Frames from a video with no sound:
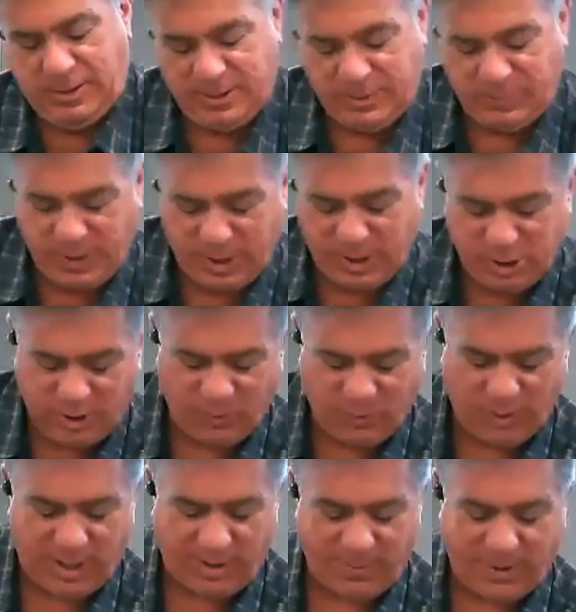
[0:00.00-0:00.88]

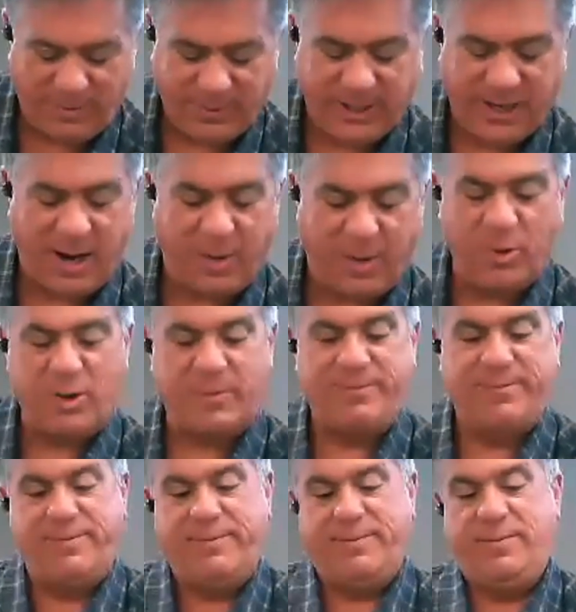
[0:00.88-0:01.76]
especially when I'm on
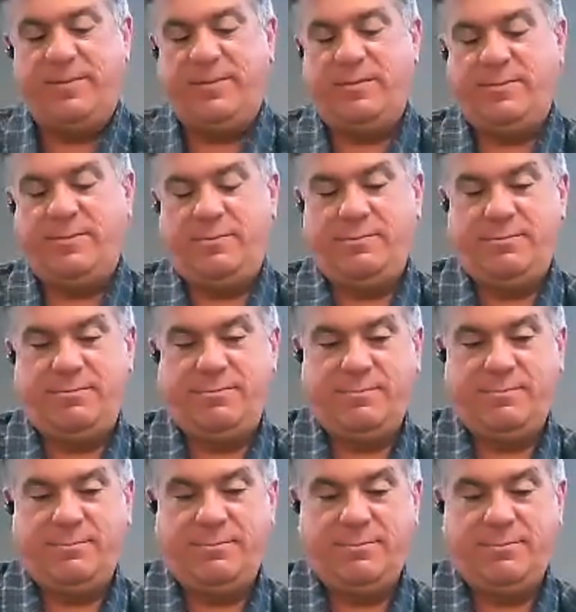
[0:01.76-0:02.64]
camera.
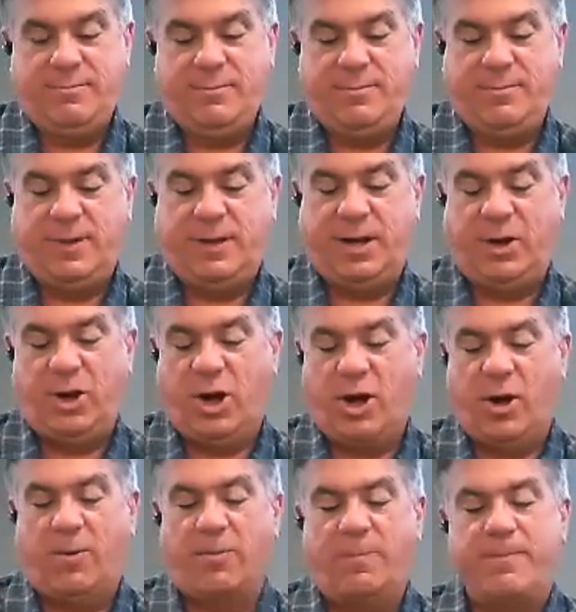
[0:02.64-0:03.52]
There
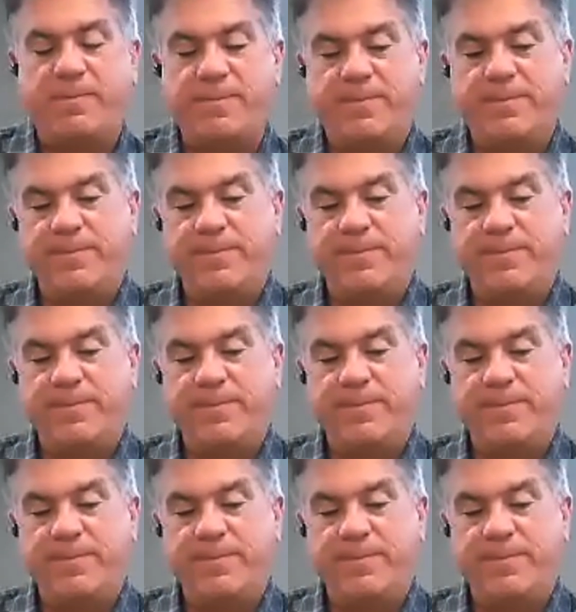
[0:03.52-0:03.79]
you go.